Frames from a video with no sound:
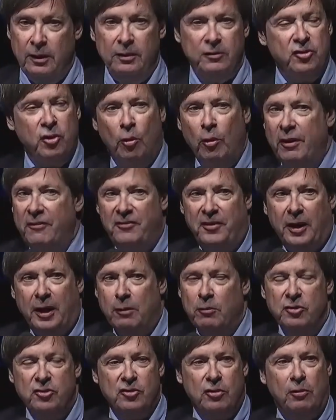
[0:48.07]
terrific. It
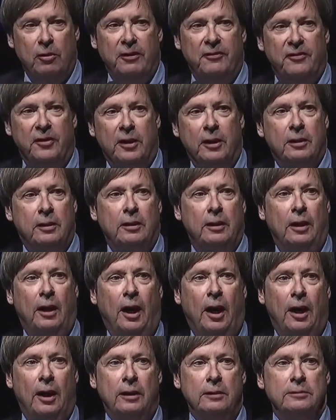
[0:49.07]
was terrific.
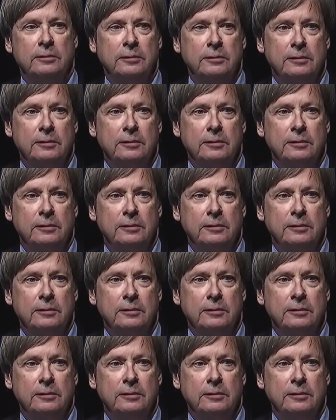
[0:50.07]
Uh,